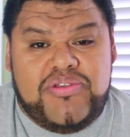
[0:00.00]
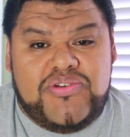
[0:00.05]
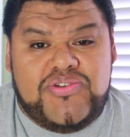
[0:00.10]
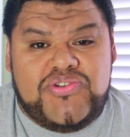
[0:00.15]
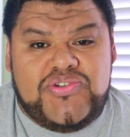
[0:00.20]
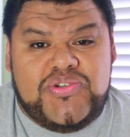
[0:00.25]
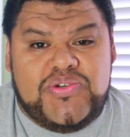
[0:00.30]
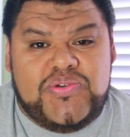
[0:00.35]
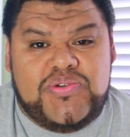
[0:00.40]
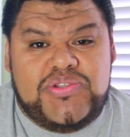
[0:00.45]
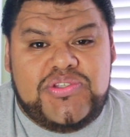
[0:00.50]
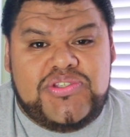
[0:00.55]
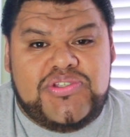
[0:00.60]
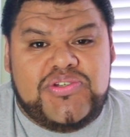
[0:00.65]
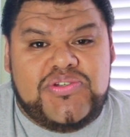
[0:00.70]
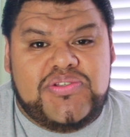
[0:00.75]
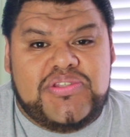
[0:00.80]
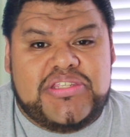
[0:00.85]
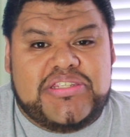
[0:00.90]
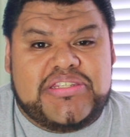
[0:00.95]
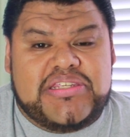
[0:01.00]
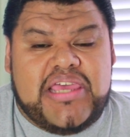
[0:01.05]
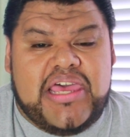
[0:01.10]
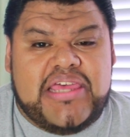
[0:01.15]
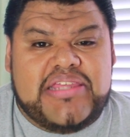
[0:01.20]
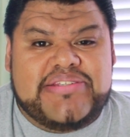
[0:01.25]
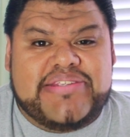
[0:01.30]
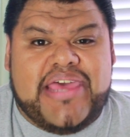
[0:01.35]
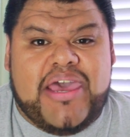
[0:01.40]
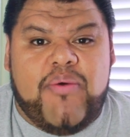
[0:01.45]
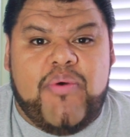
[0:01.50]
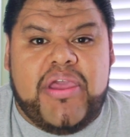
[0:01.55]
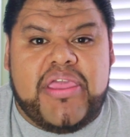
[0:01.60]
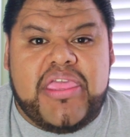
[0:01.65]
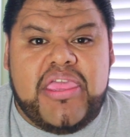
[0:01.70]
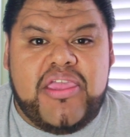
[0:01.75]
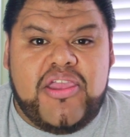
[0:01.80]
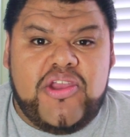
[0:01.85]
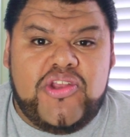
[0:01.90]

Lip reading: you soon to discuss how I can